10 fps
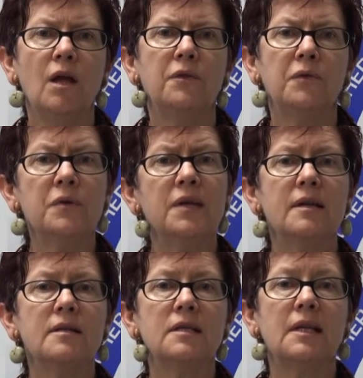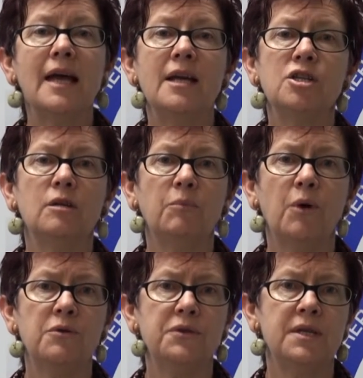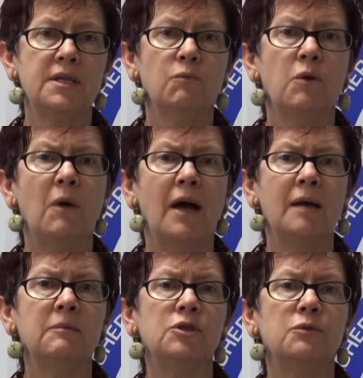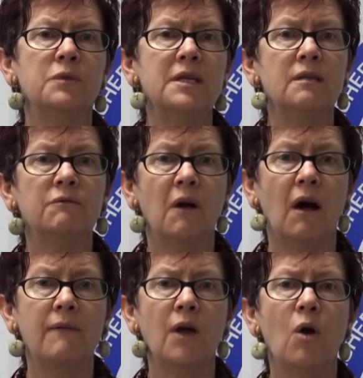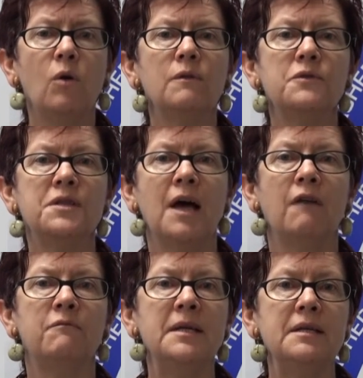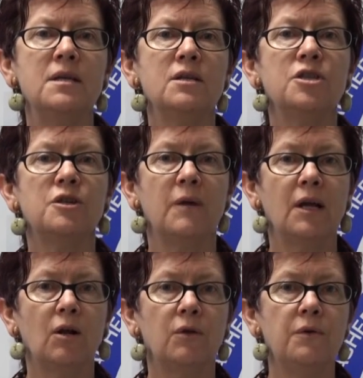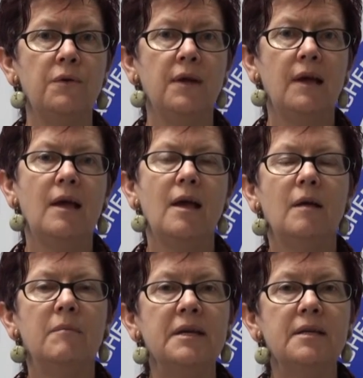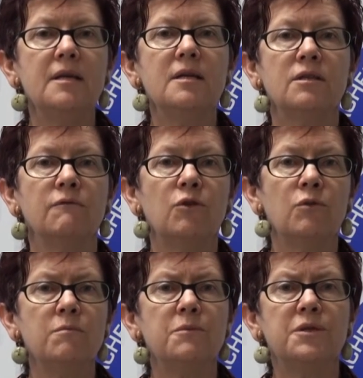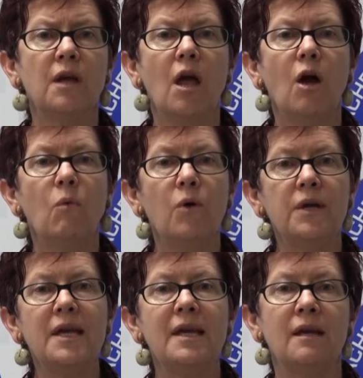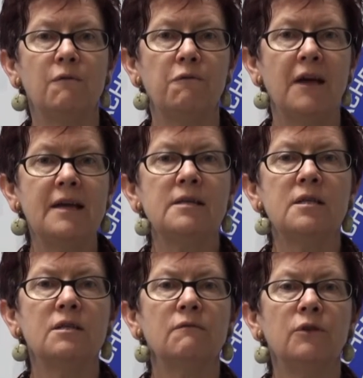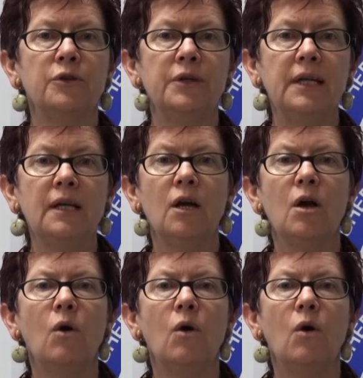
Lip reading: Through the conciliation process, we were able to redefine the whole of staff meetings to include meetings of groups working in phases of learning